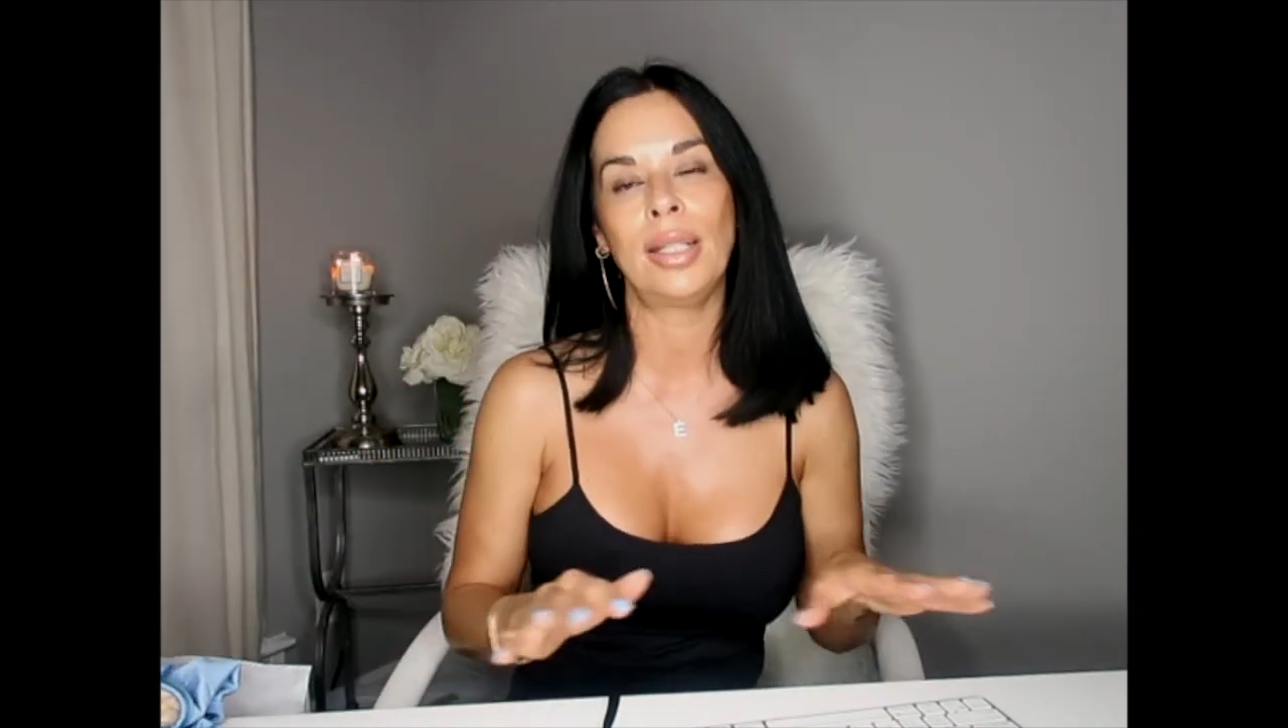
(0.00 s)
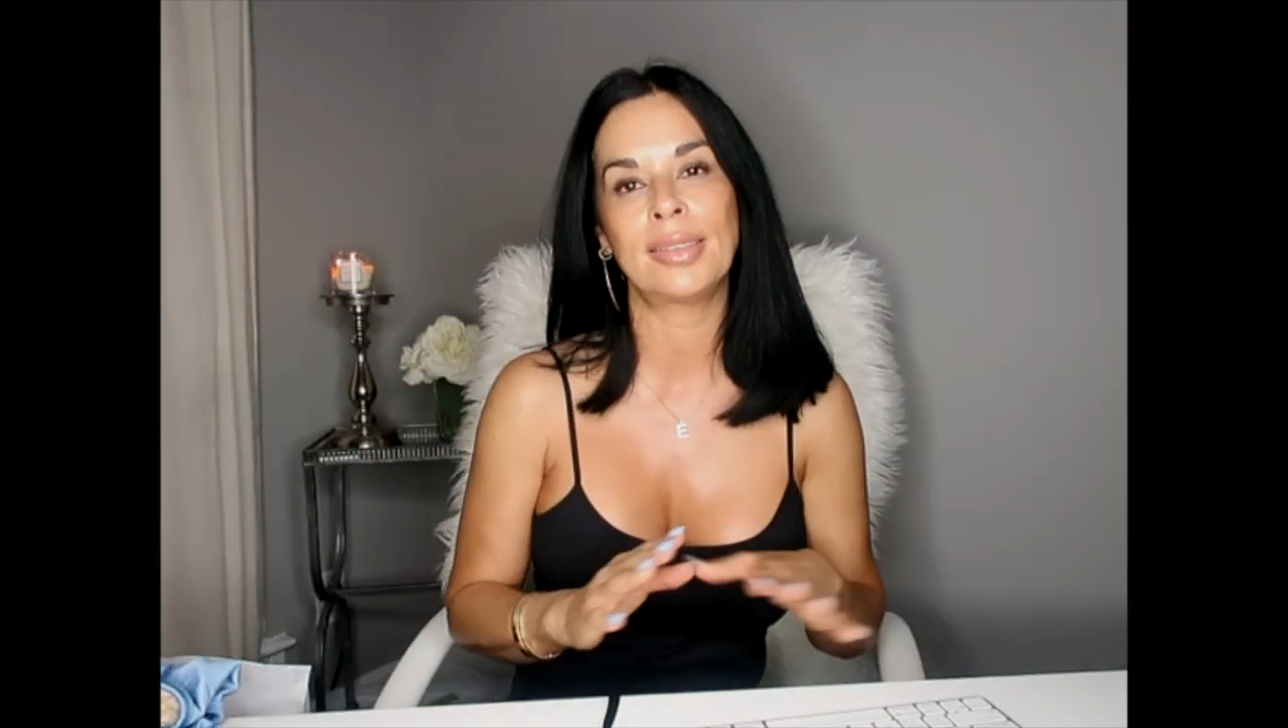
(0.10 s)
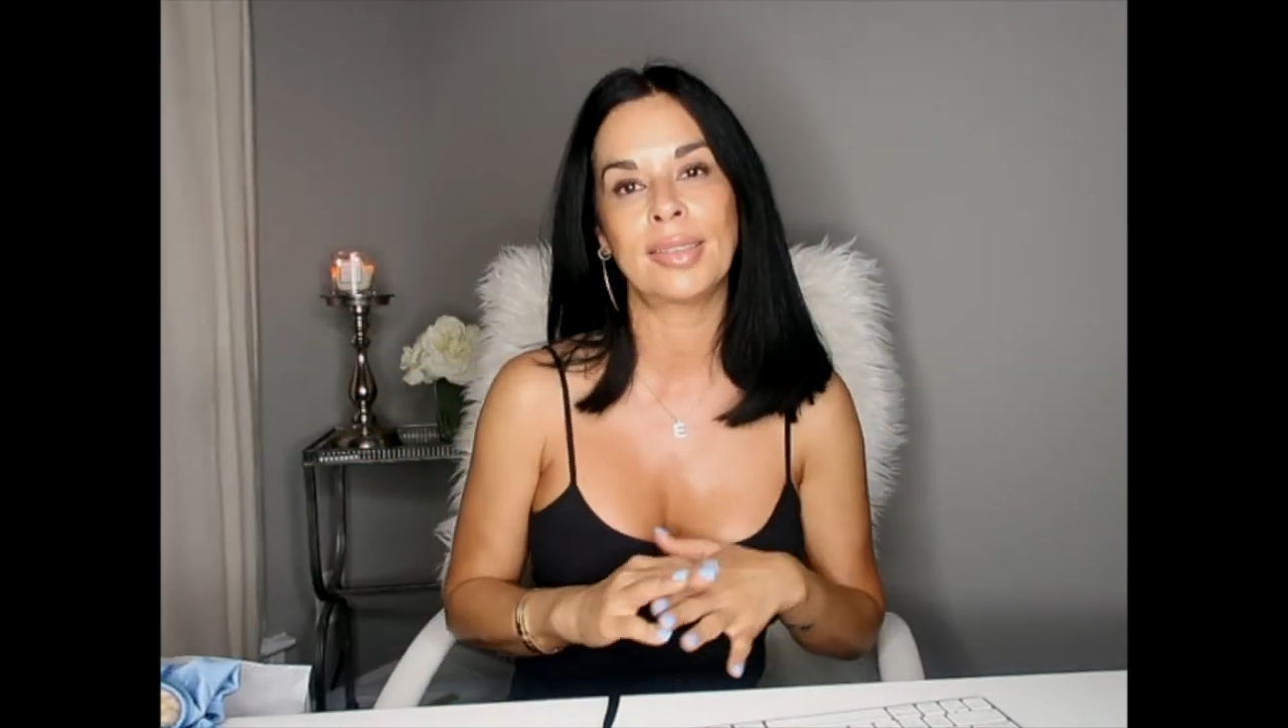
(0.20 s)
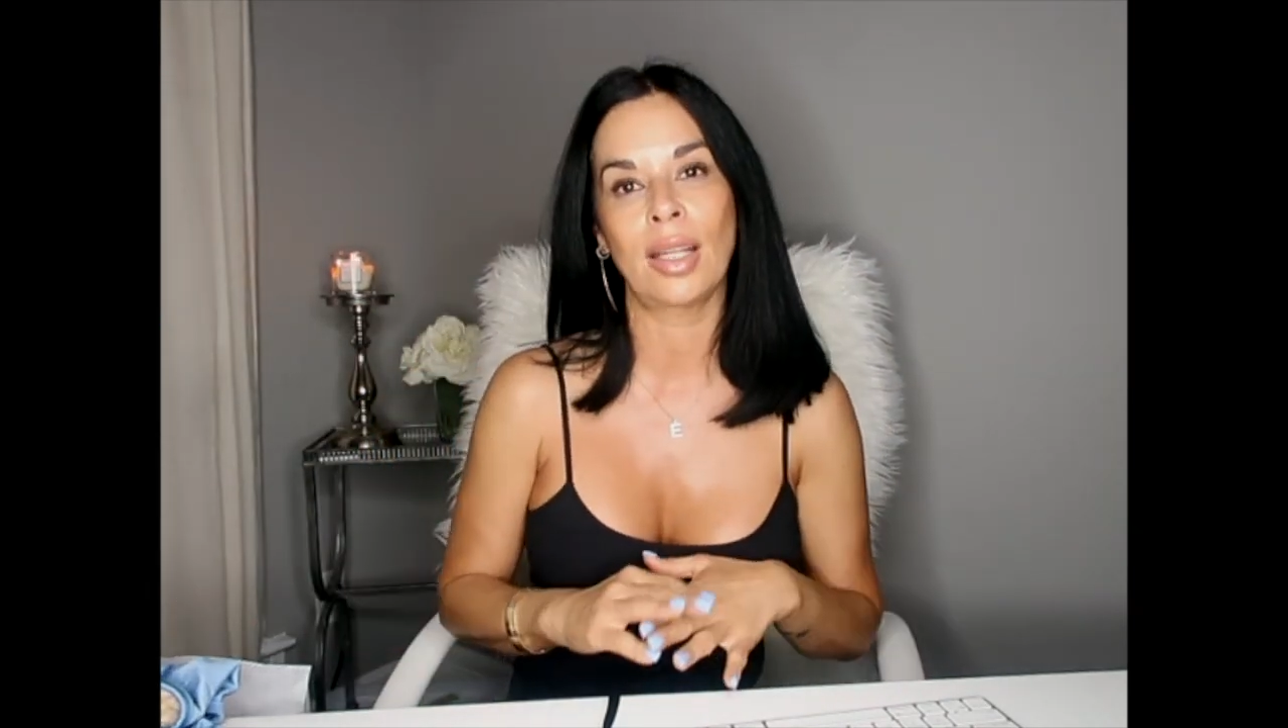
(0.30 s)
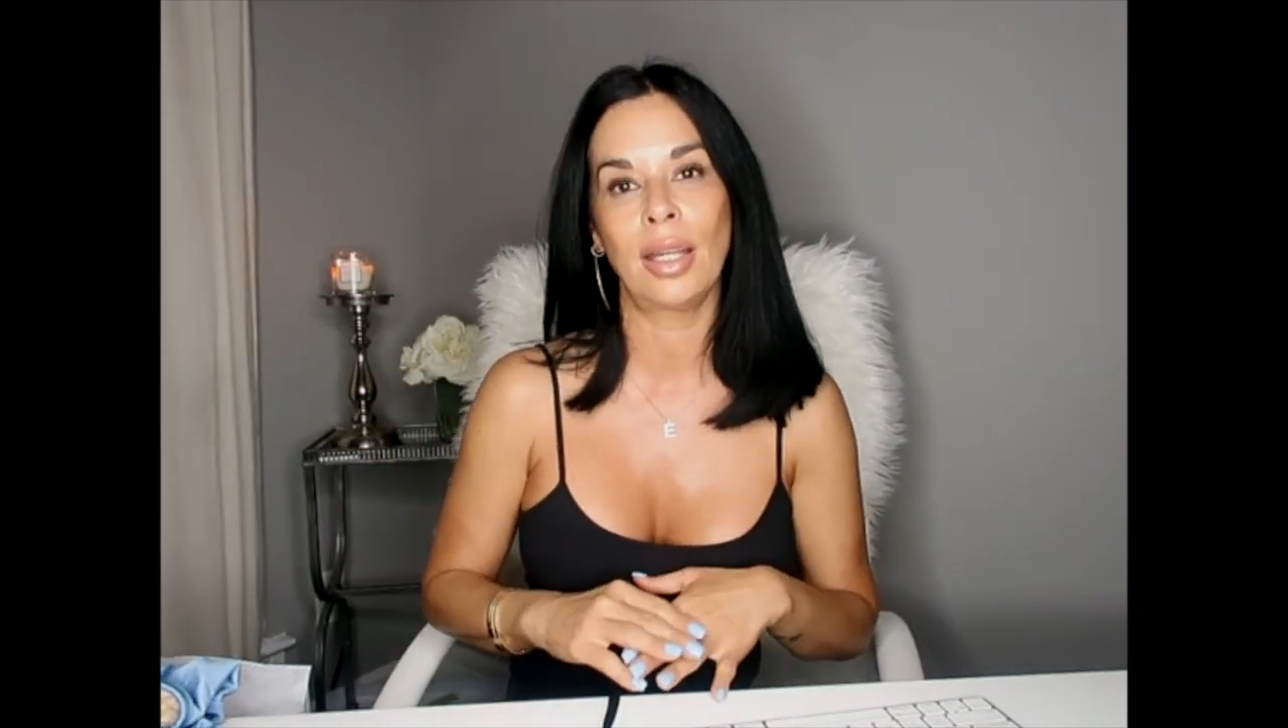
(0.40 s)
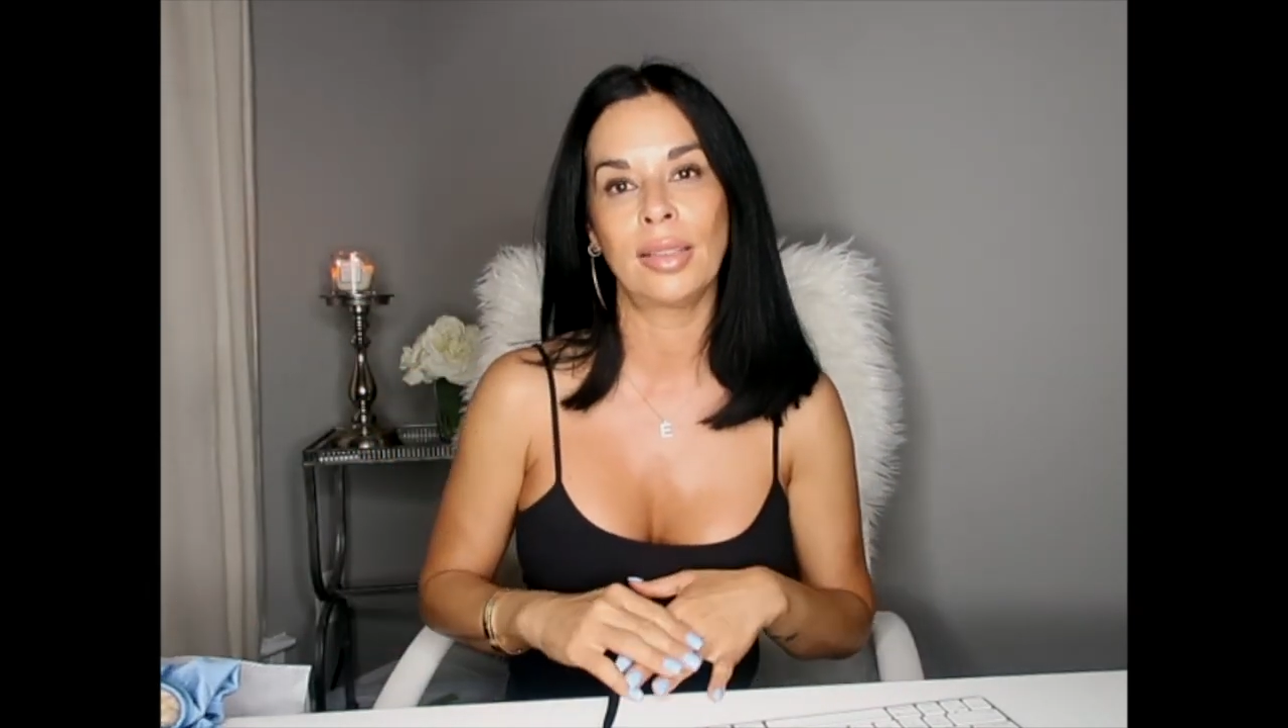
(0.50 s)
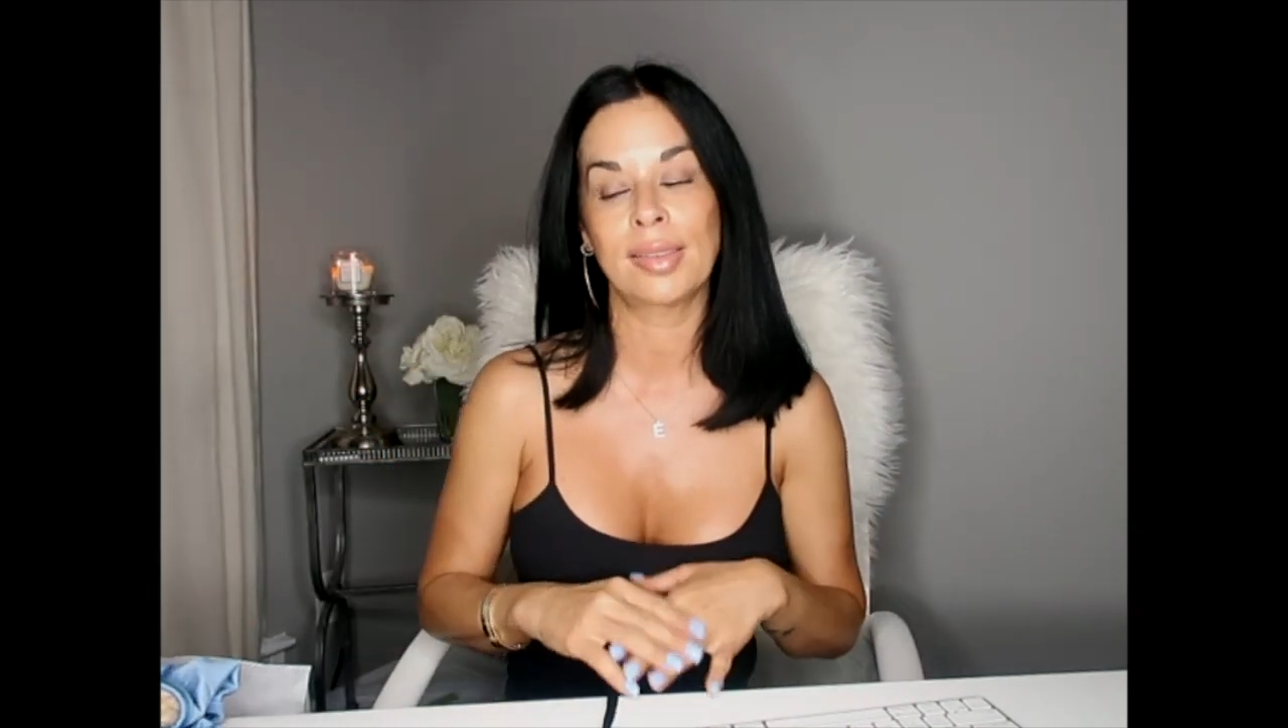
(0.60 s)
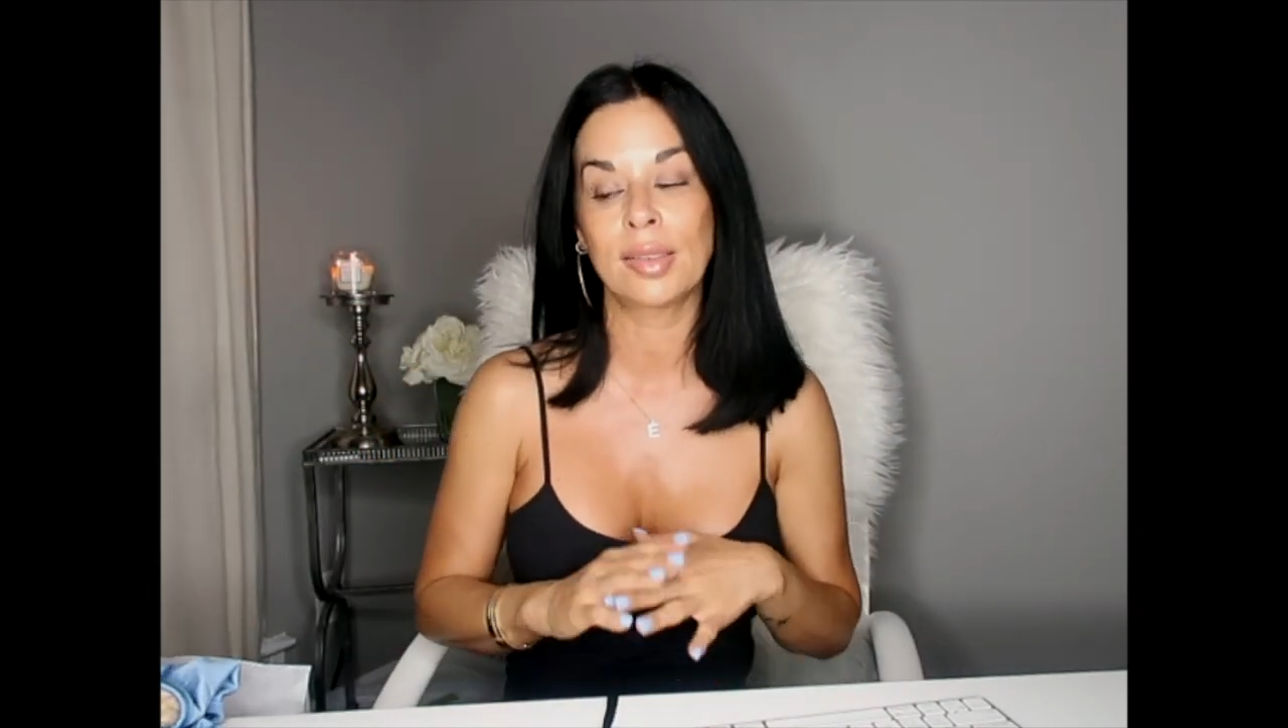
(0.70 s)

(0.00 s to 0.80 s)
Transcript: a size